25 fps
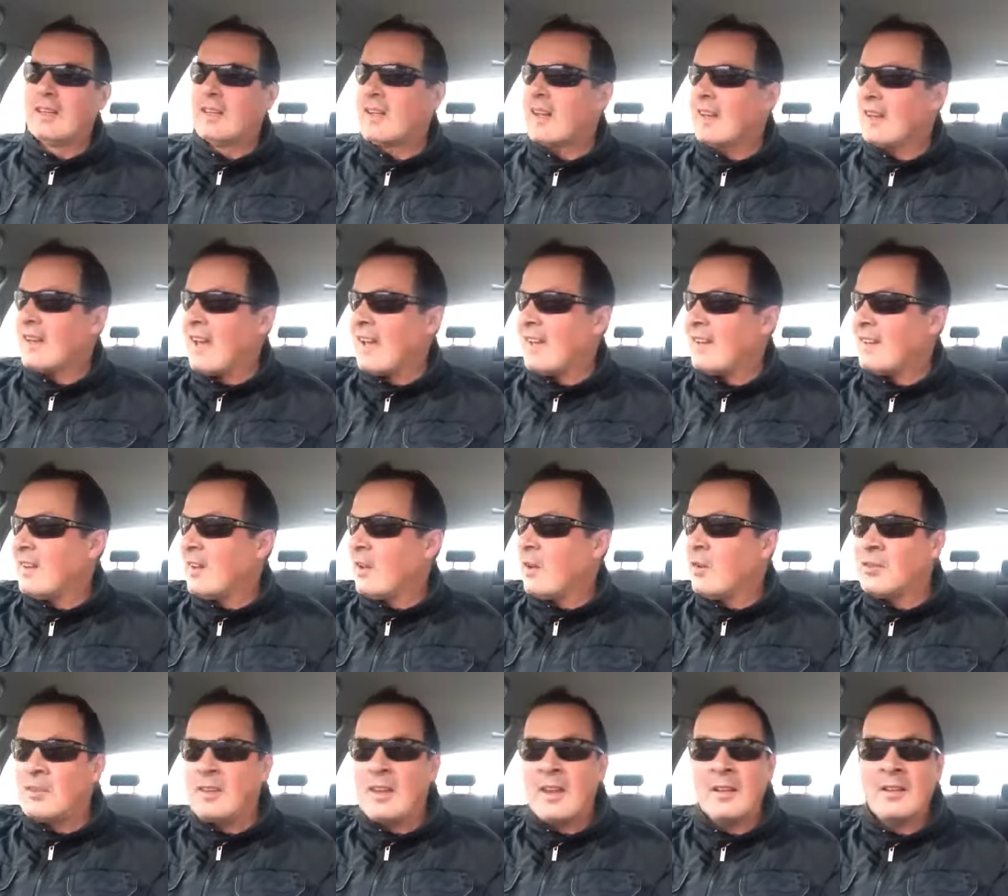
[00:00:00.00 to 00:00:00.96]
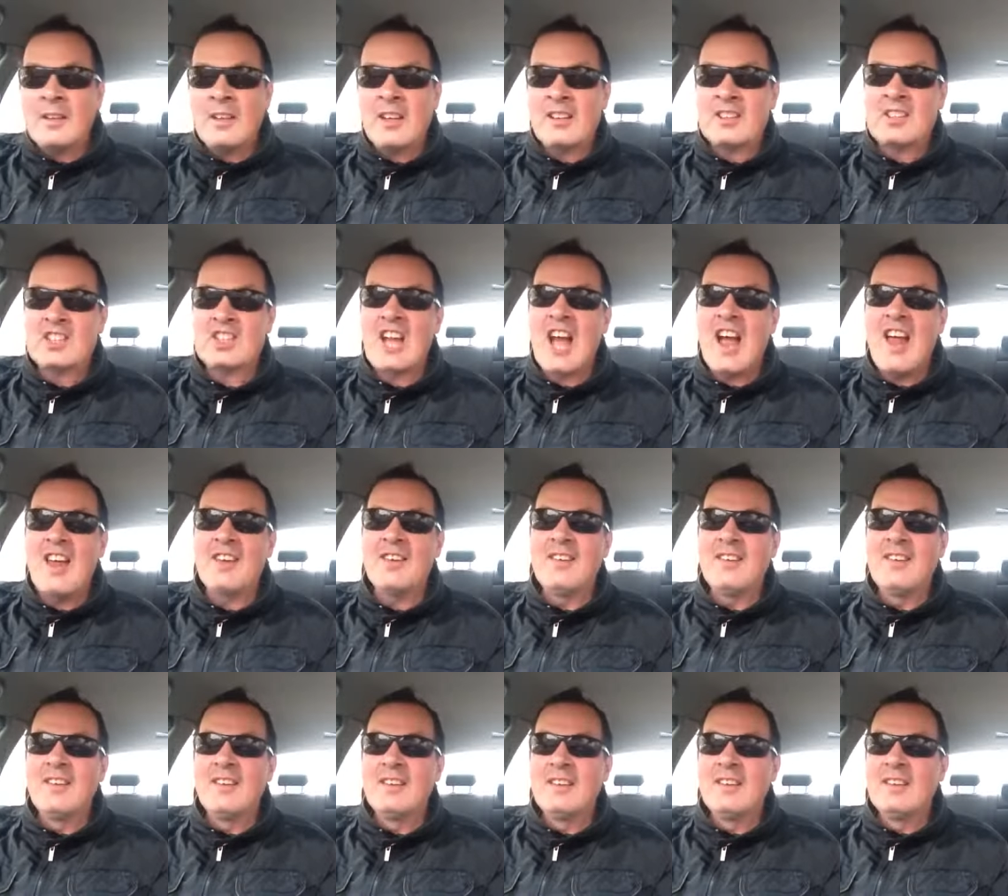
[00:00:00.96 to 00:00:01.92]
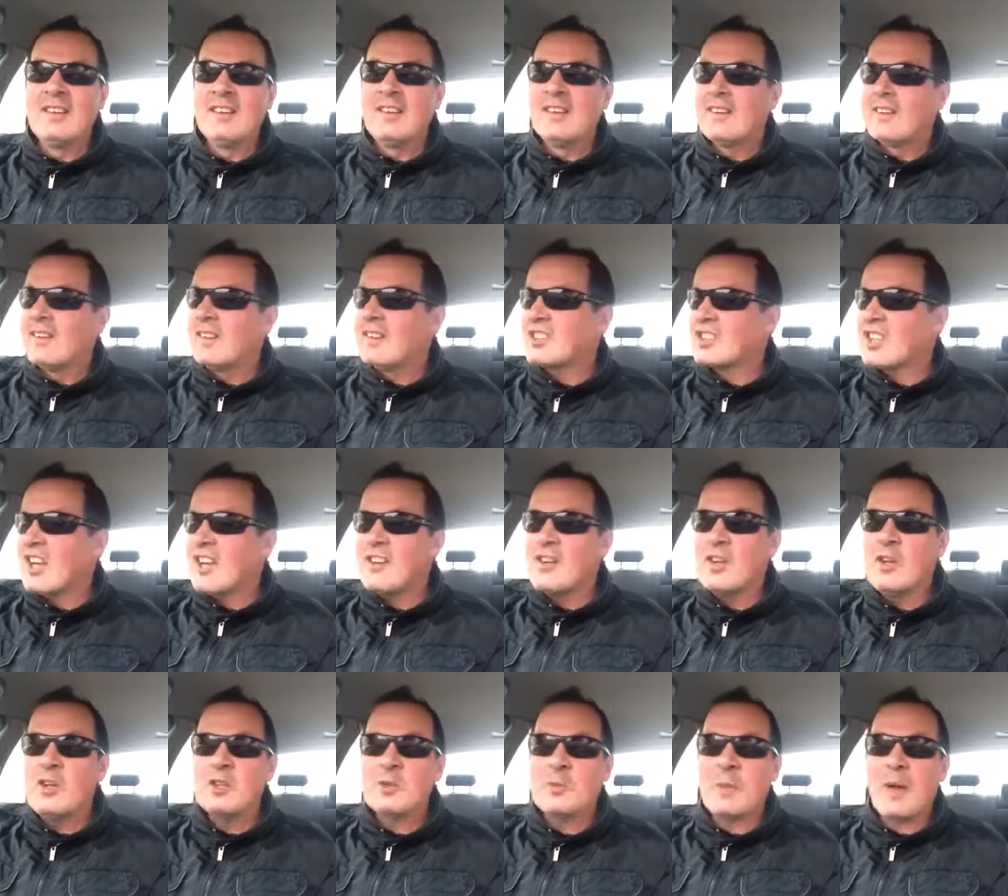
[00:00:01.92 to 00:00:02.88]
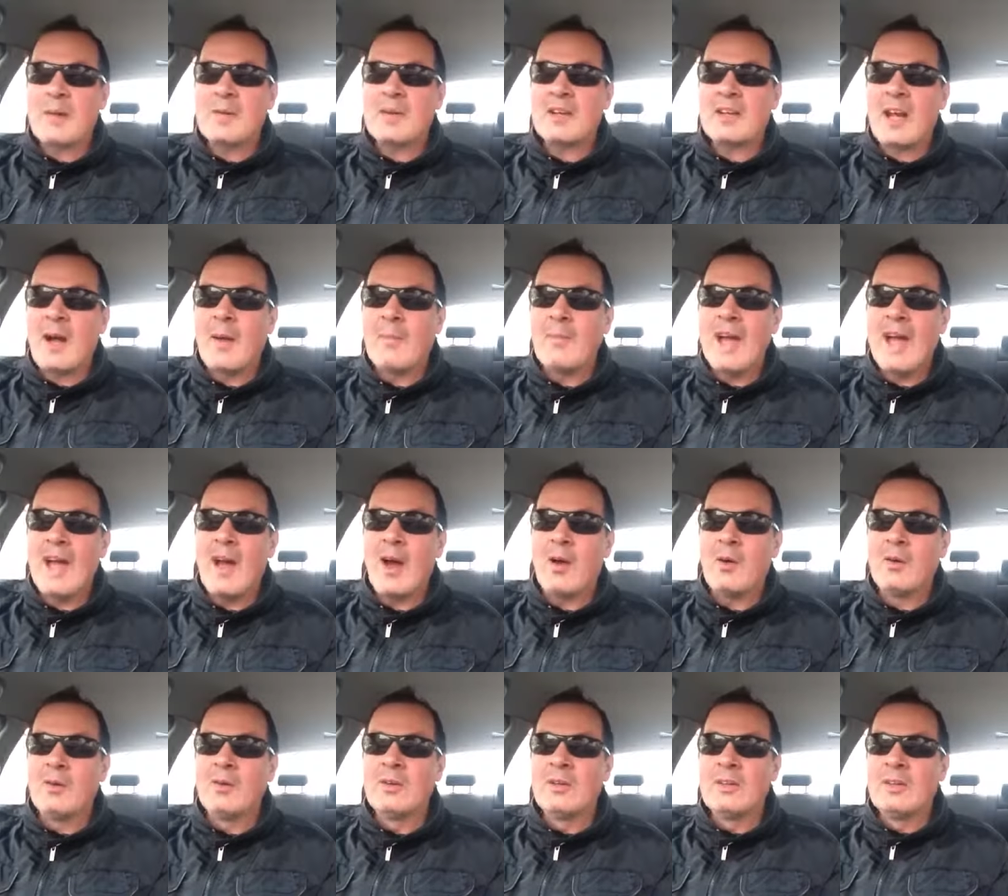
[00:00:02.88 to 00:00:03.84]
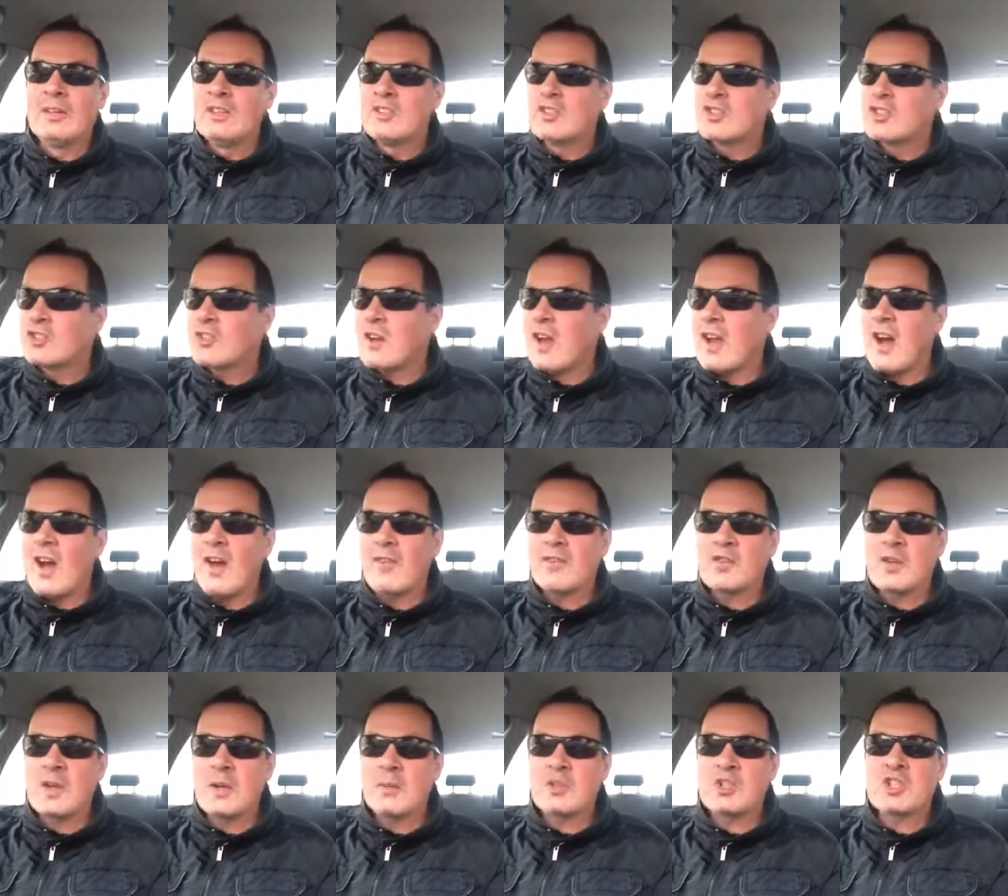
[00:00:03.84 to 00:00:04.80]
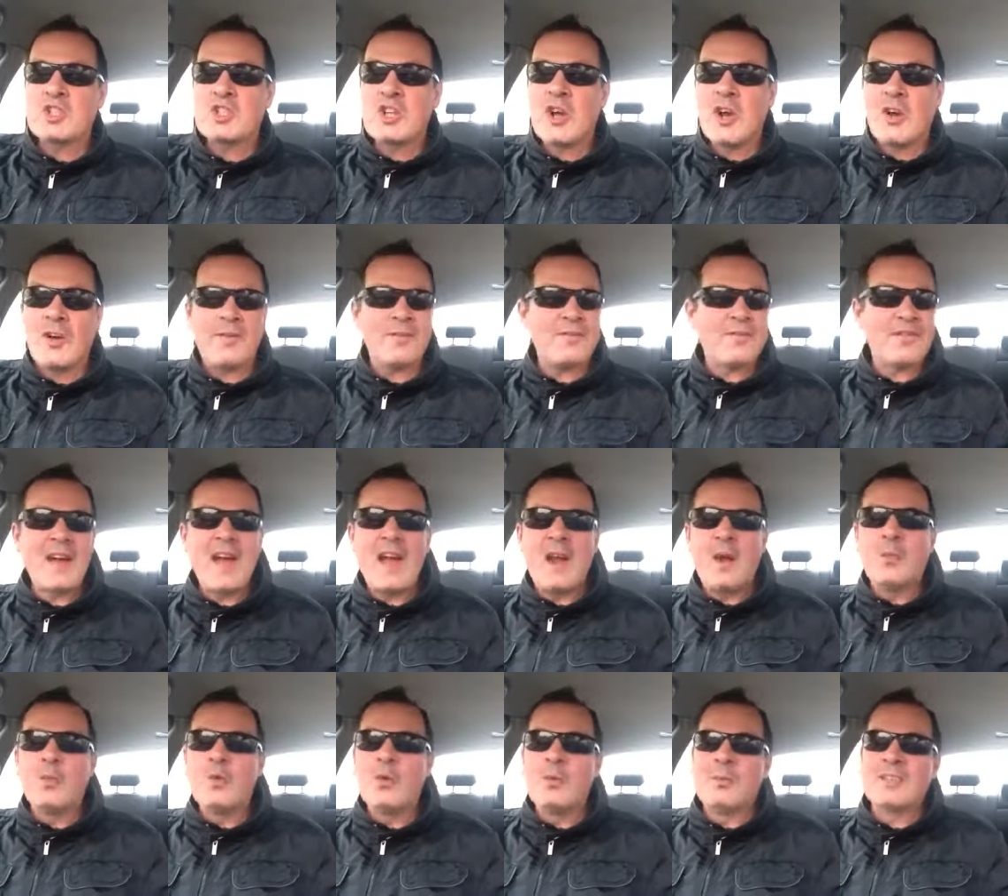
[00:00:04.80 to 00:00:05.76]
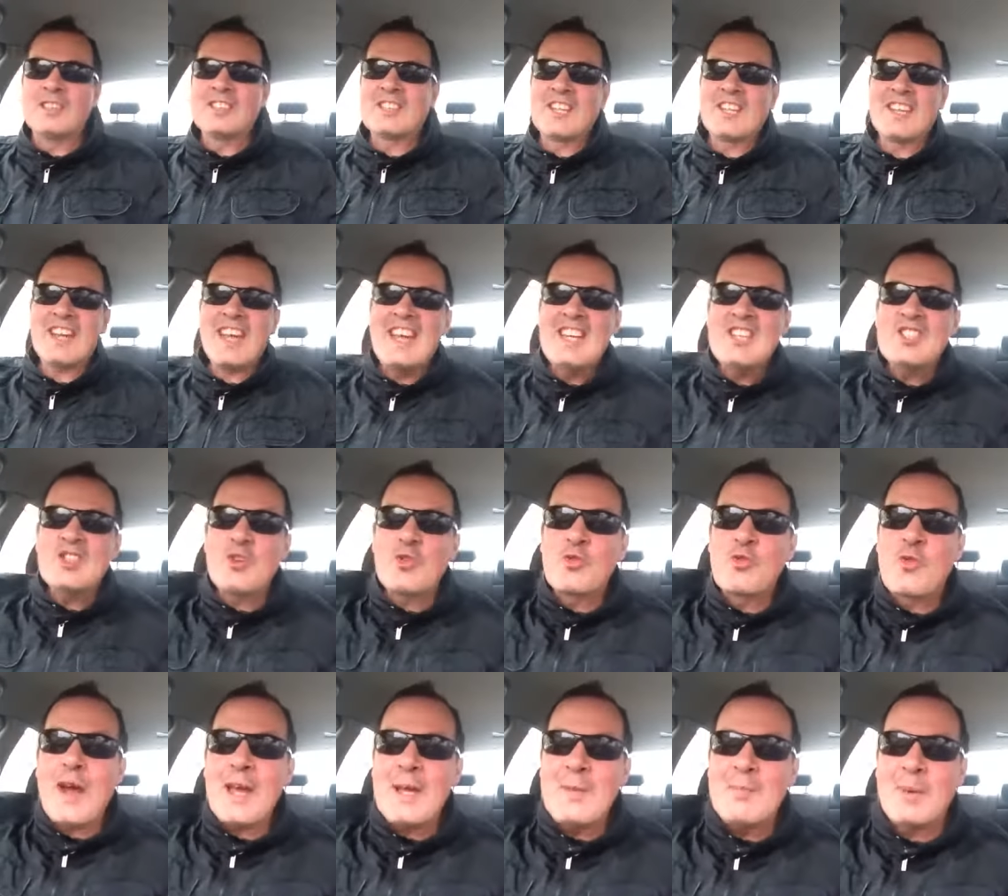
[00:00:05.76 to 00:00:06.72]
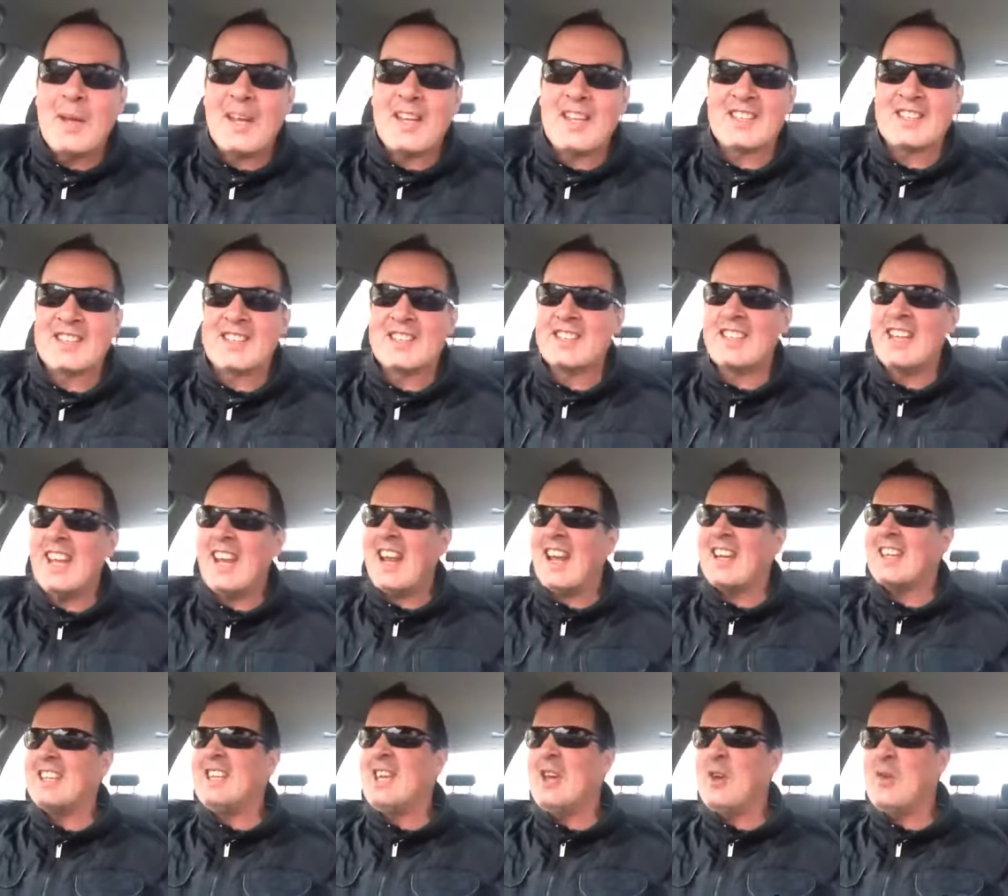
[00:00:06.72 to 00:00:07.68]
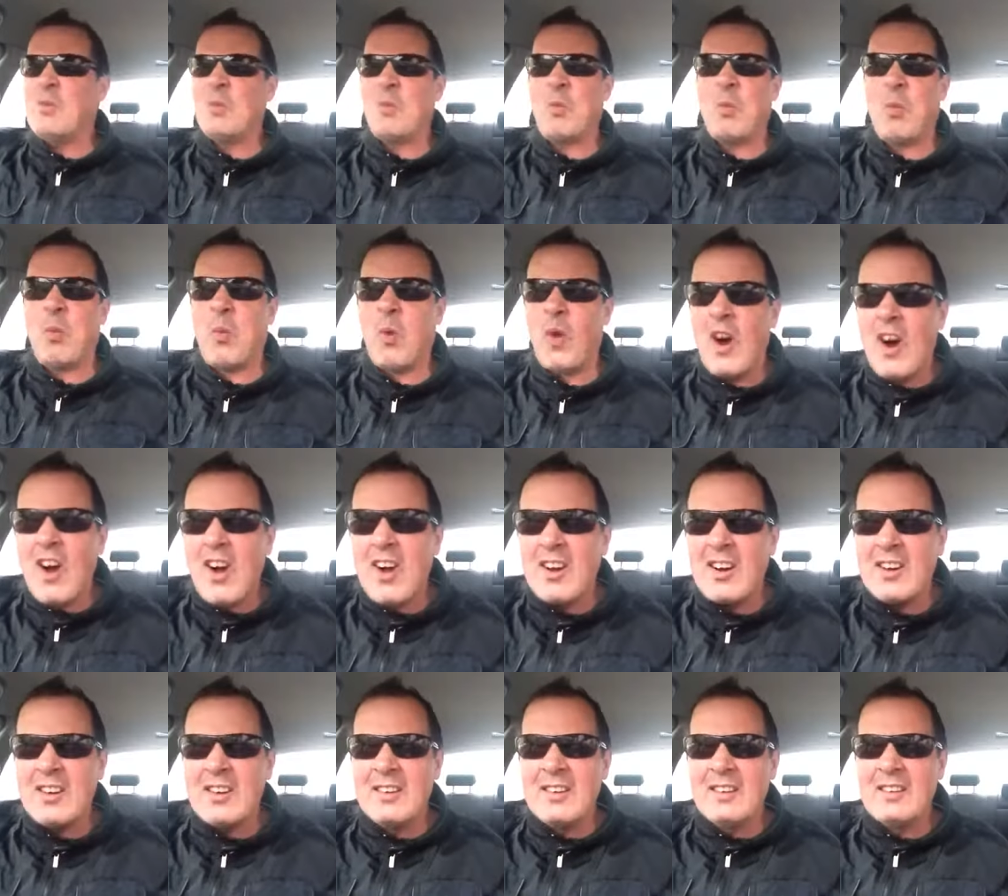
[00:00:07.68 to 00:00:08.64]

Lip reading: The Sun newspaper come out. Straight after he was shot and found a woman, said, he's a rapist. You're like, you what?